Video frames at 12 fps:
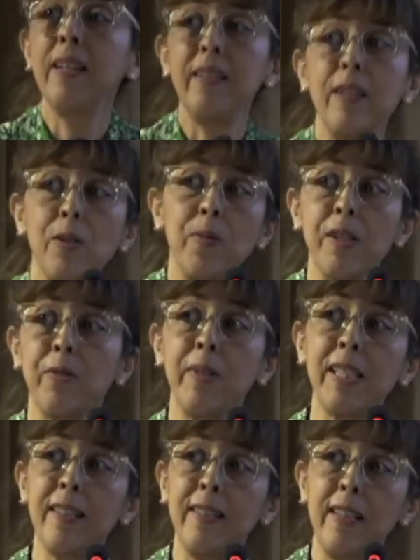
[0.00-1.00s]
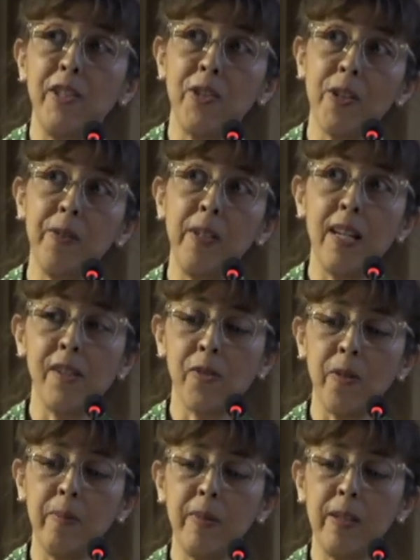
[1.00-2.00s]
This was recently shown last
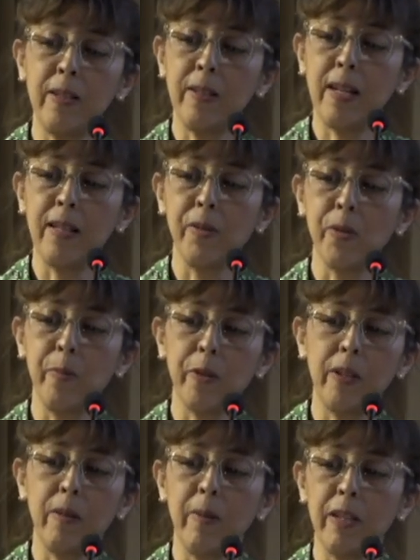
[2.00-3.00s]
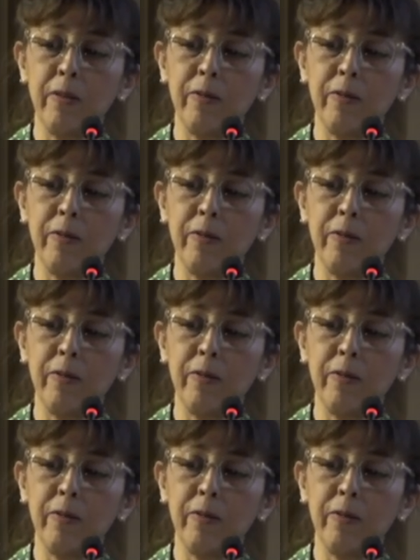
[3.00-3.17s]
summer, uh, supported by the